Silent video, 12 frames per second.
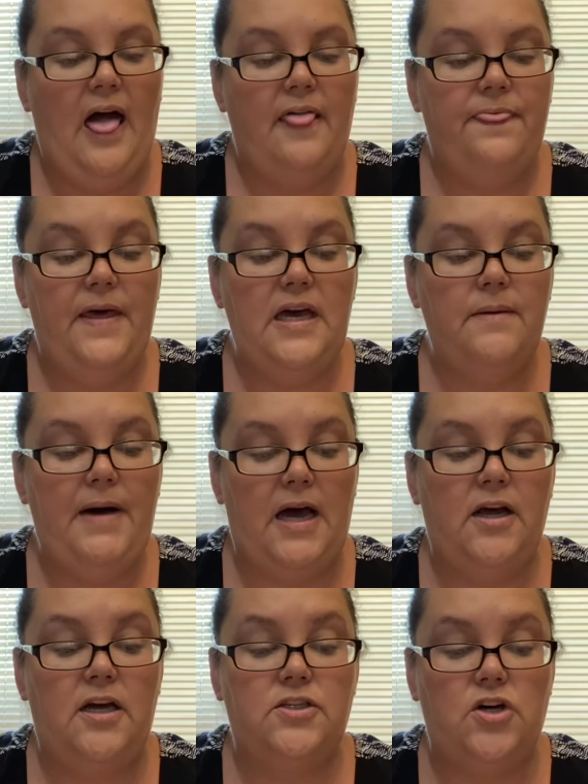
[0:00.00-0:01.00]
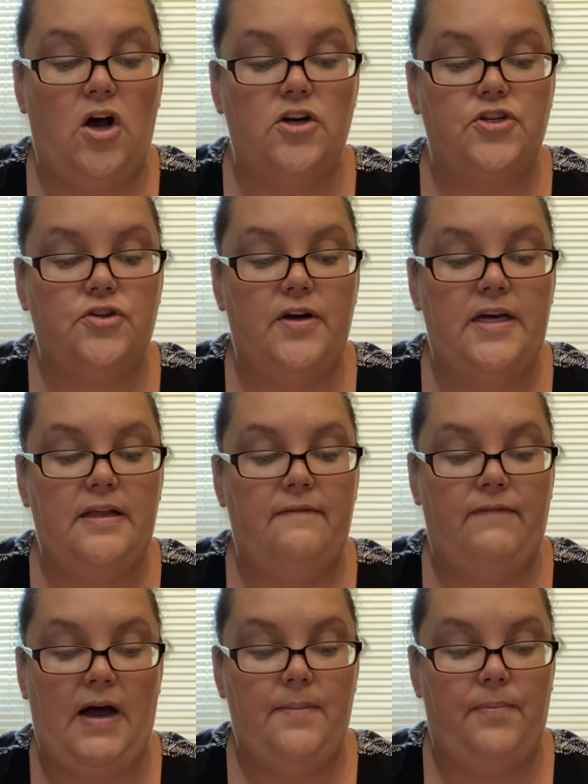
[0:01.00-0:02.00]
Think about a guitar string
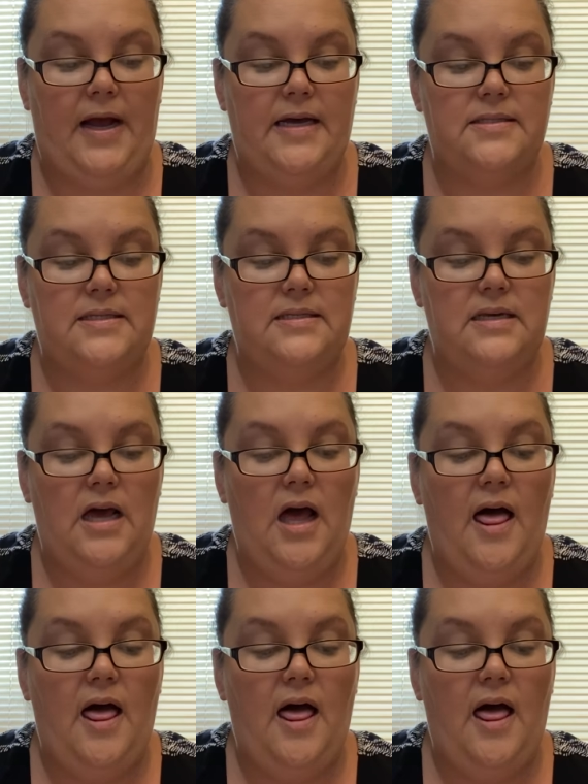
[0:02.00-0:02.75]
that vibrates.